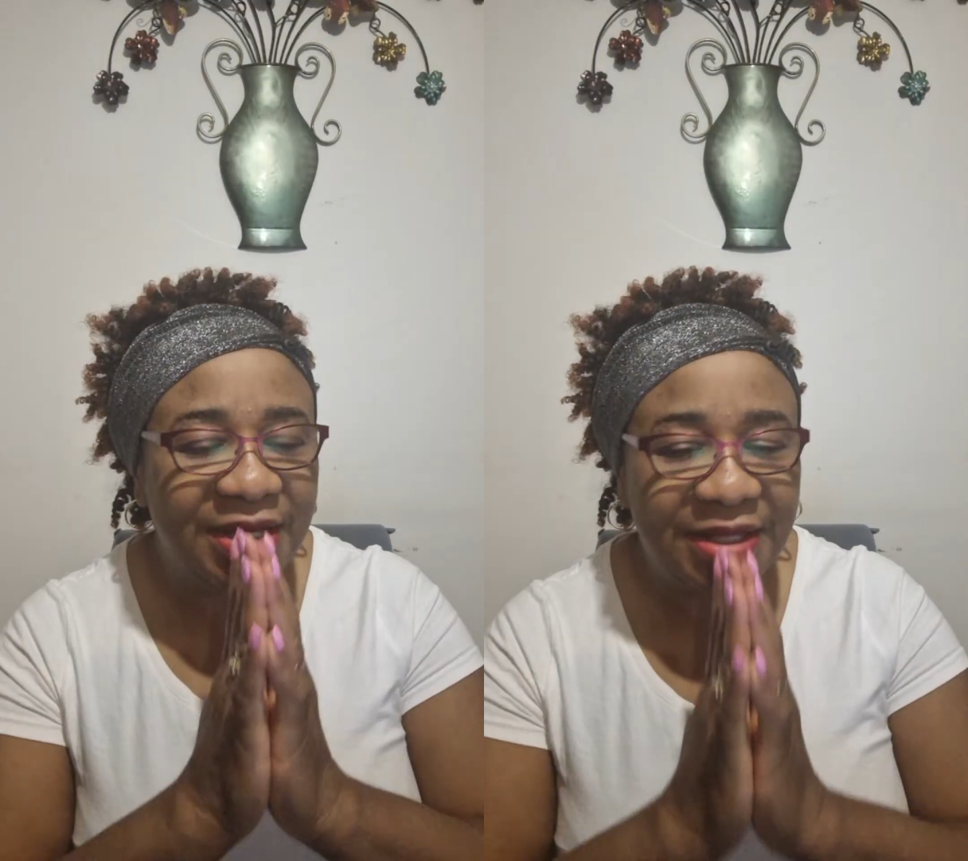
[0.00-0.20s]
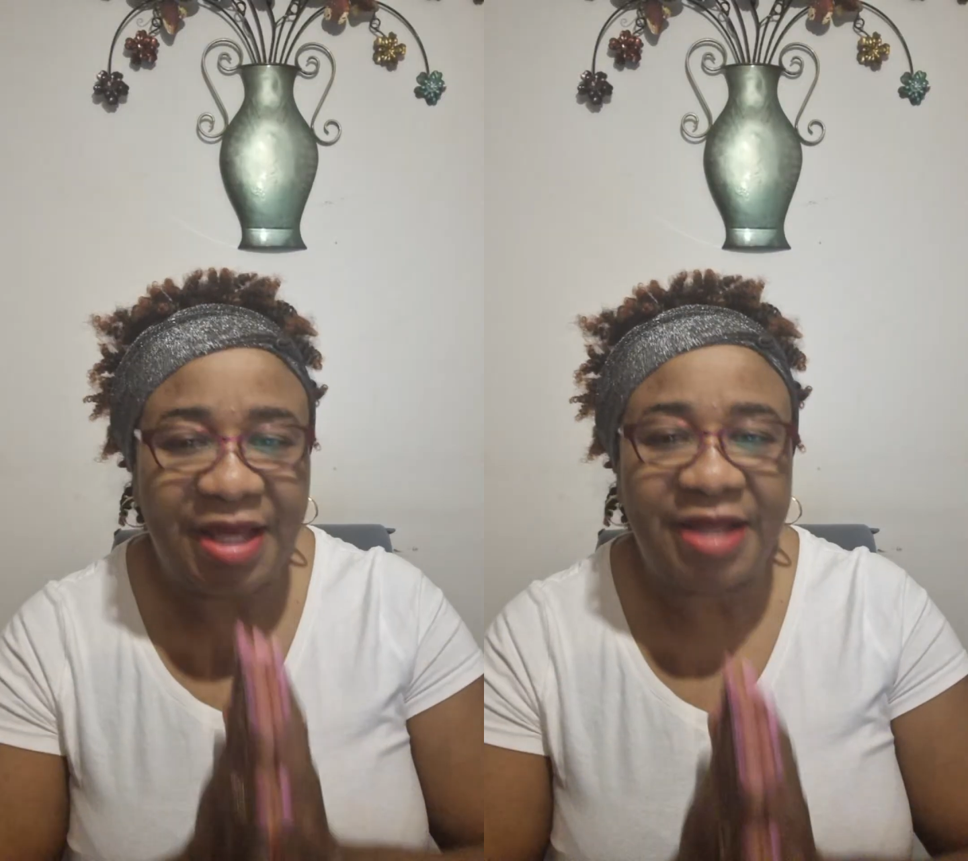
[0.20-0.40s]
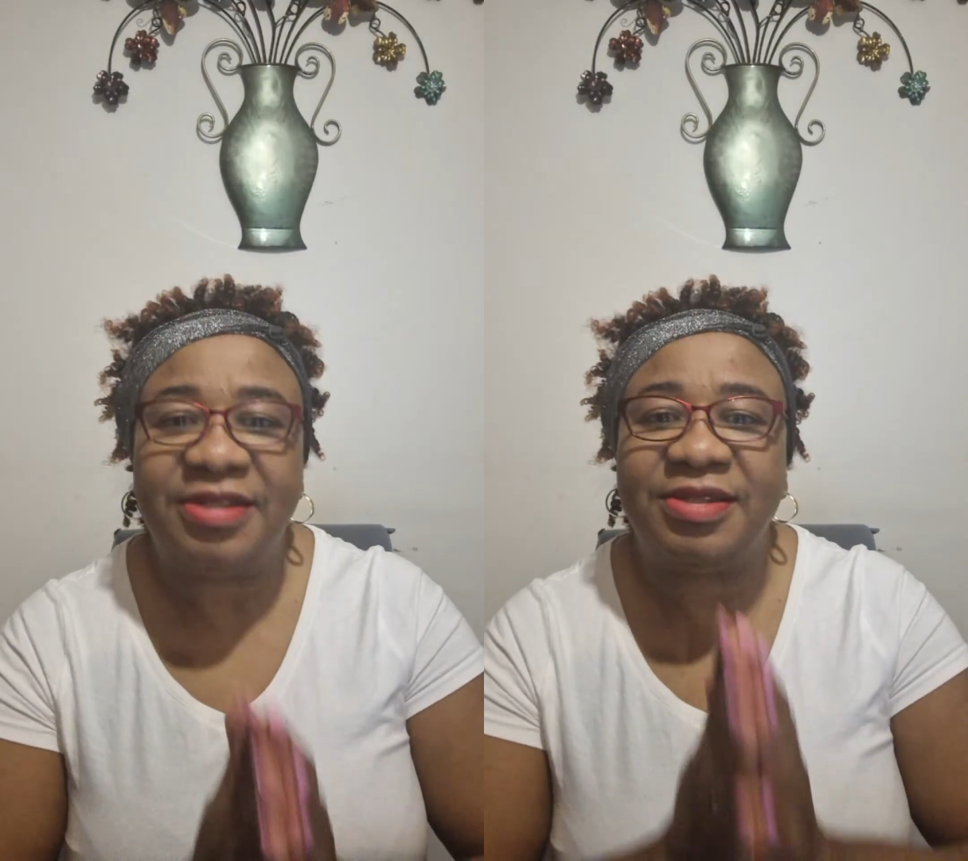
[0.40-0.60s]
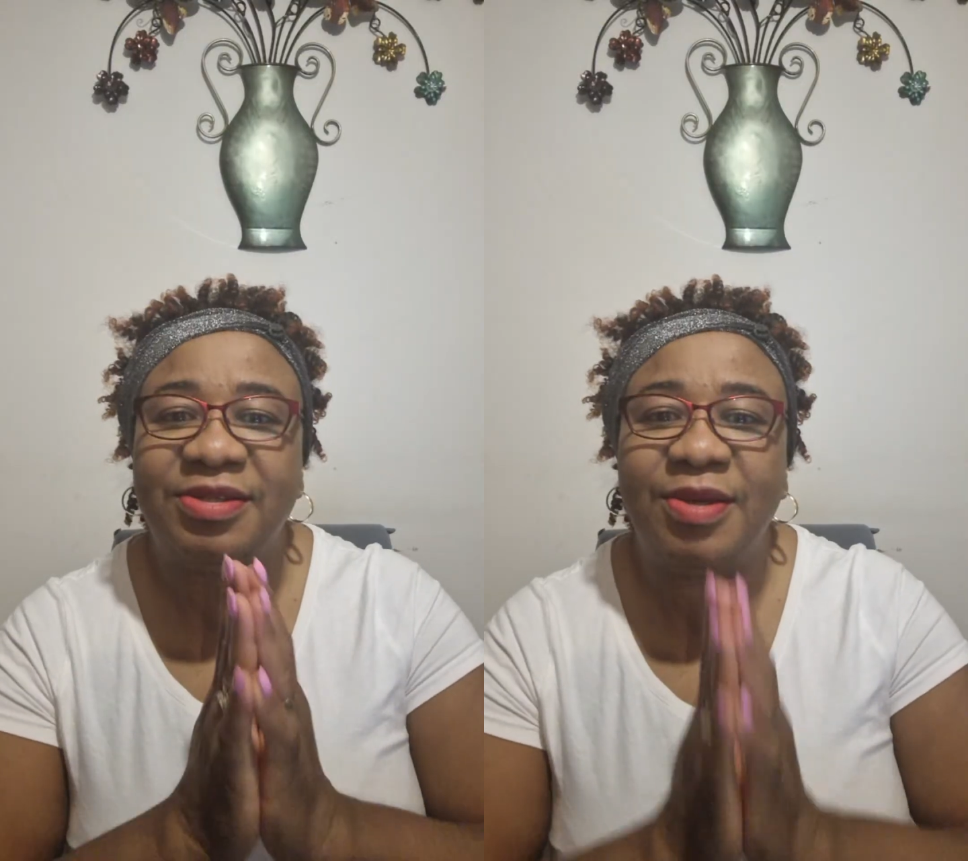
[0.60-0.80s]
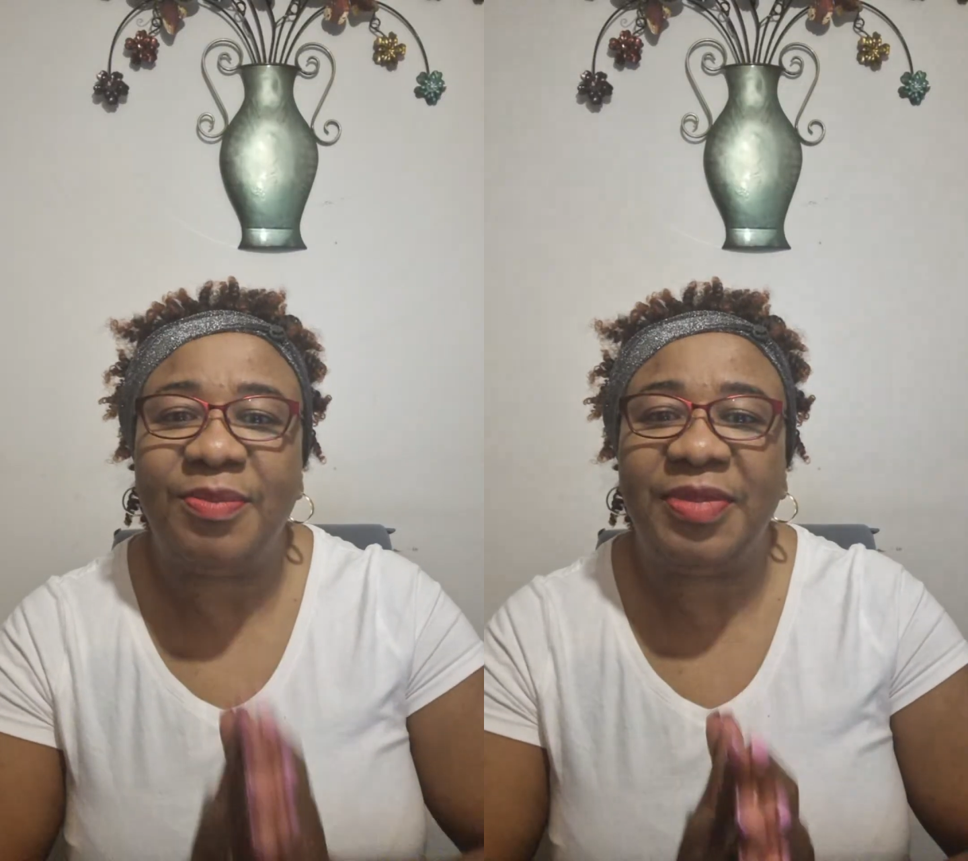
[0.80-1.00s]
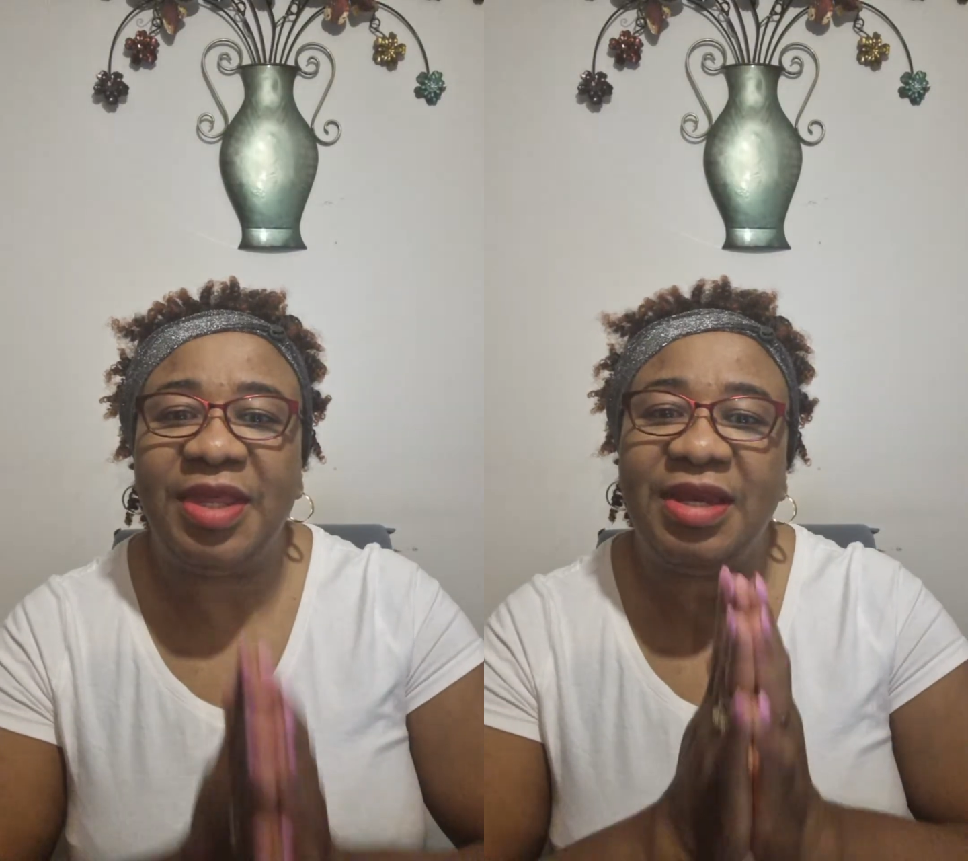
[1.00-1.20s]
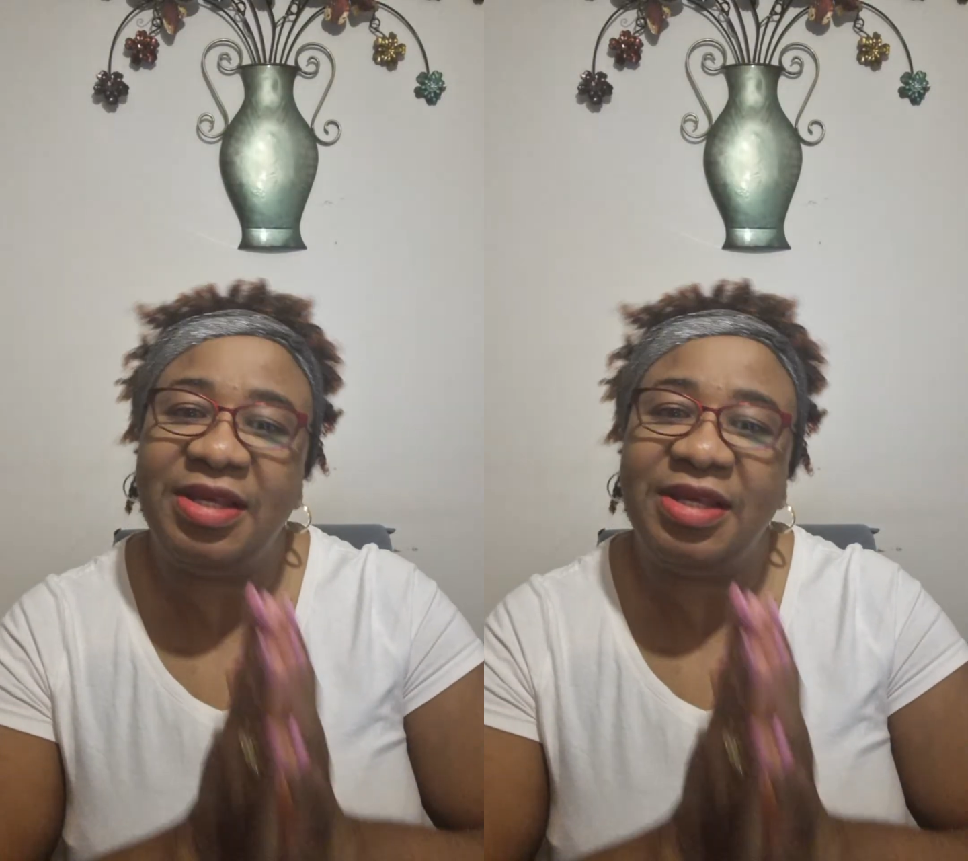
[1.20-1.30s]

that something